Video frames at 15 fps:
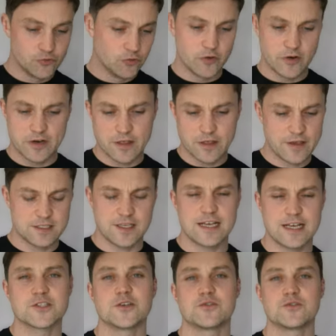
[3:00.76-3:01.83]
drawing and things like
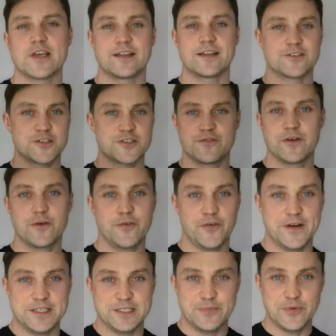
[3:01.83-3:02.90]
that. So yeah, just feel
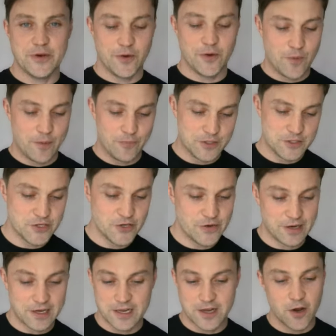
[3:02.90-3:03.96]
free to put it on
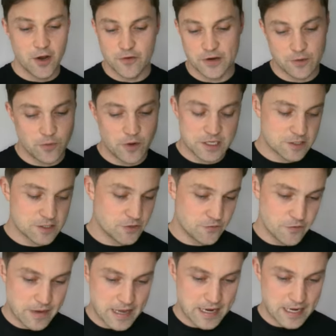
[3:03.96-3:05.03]
1.2. Okay, I find it works
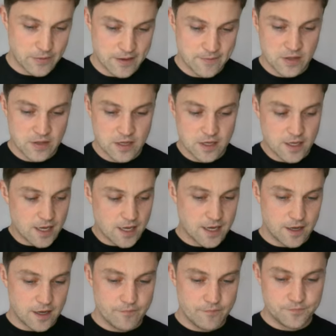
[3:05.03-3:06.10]
good for me anyway.
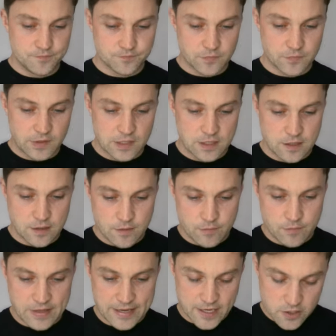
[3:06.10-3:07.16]
But
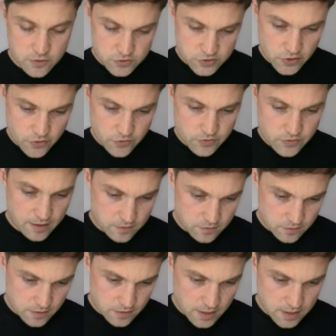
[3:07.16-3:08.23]
there you go. So yeah,
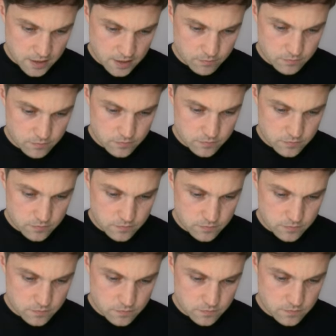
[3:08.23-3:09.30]

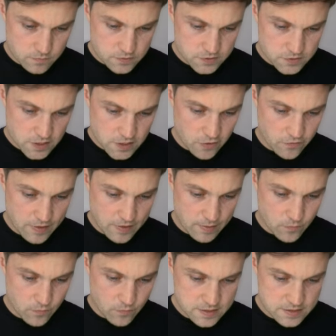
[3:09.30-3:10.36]
starting off with
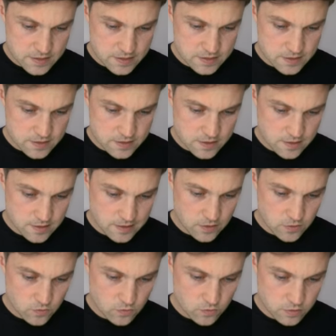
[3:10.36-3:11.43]
them, this is a
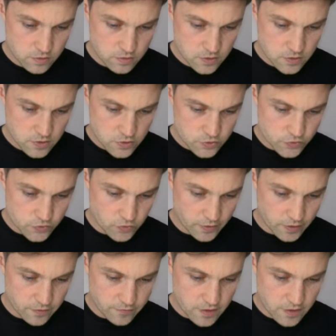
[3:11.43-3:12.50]
little
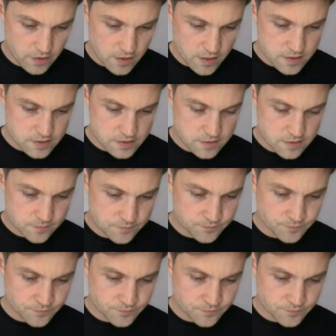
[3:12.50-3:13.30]
drawing of us,